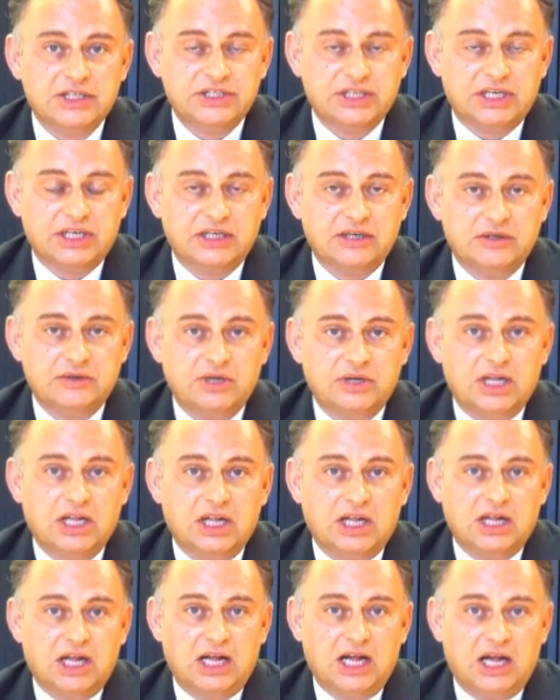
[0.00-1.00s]
So
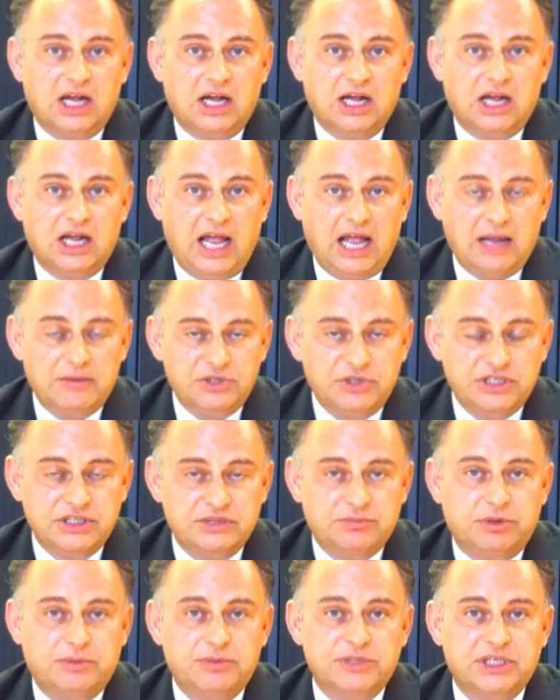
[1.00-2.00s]
how much is
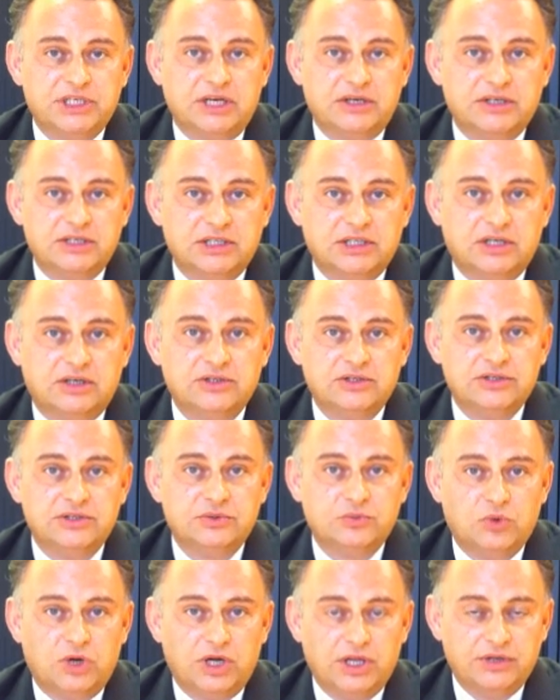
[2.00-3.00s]
the property going to
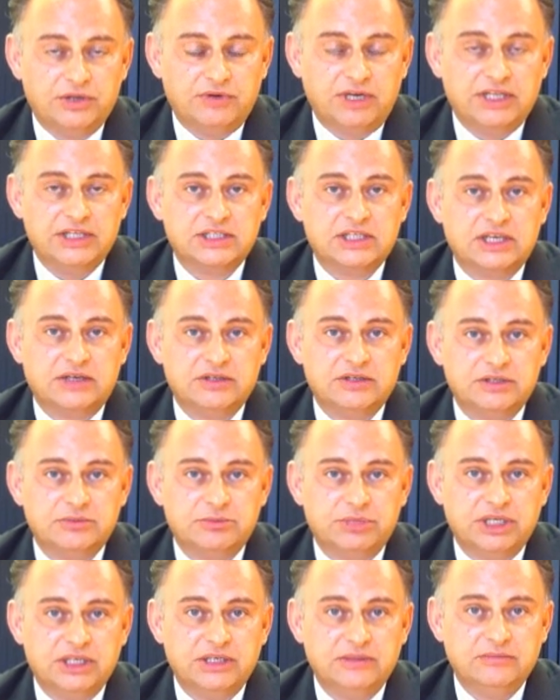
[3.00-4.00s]
cost? What are the rents going to
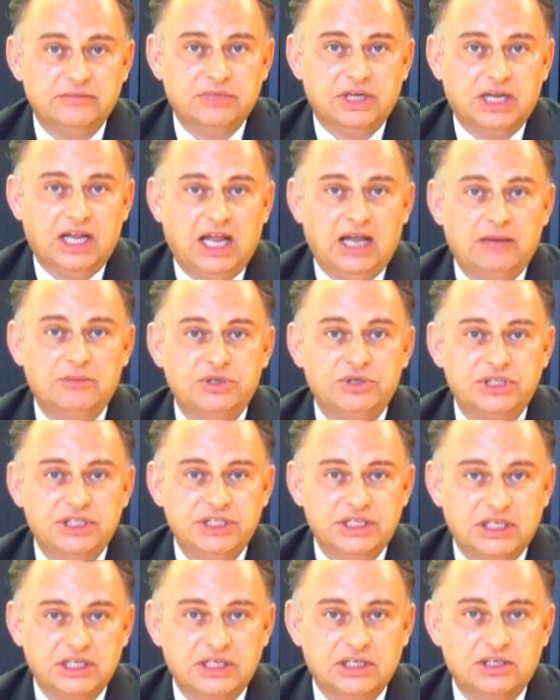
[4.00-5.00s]
be? How much
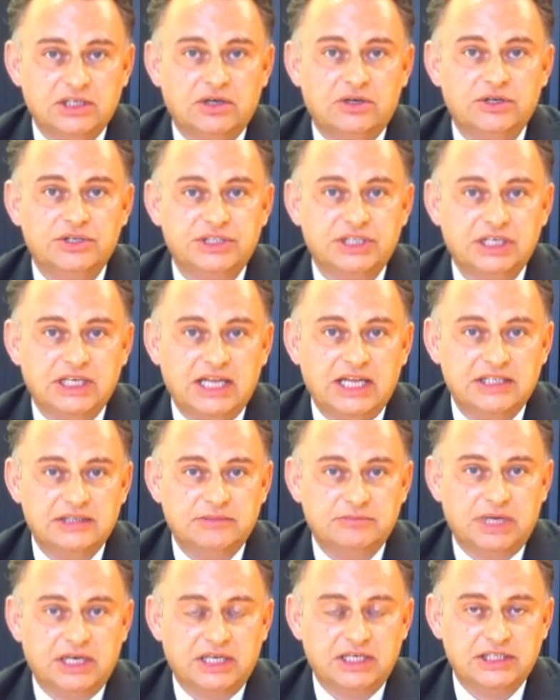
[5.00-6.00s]
is it going to cost to let
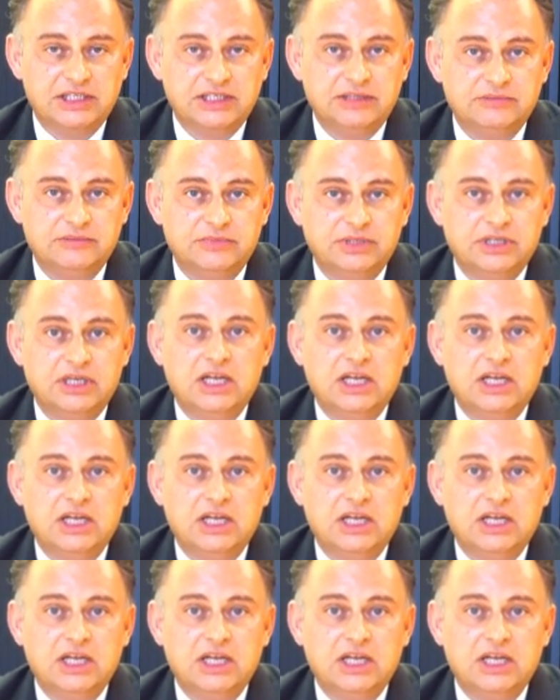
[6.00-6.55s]
and manage it?